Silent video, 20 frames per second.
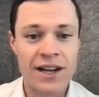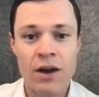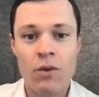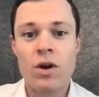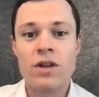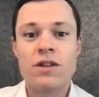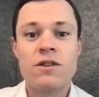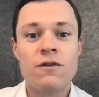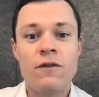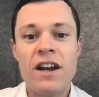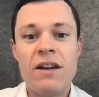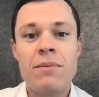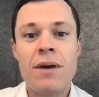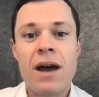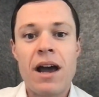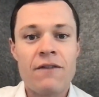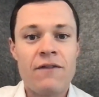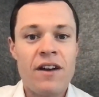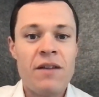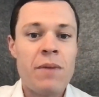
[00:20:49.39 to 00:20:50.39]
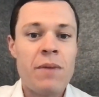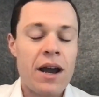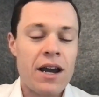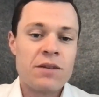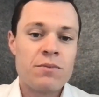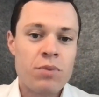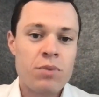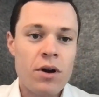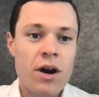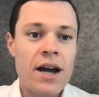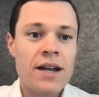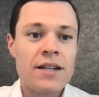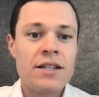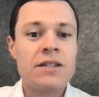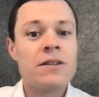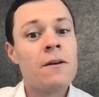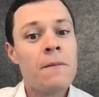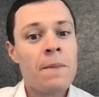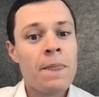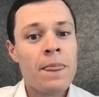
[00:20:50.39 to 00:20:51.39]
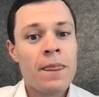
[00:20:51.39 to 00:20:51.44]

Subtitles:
Now, what's feedback? Feedback is price.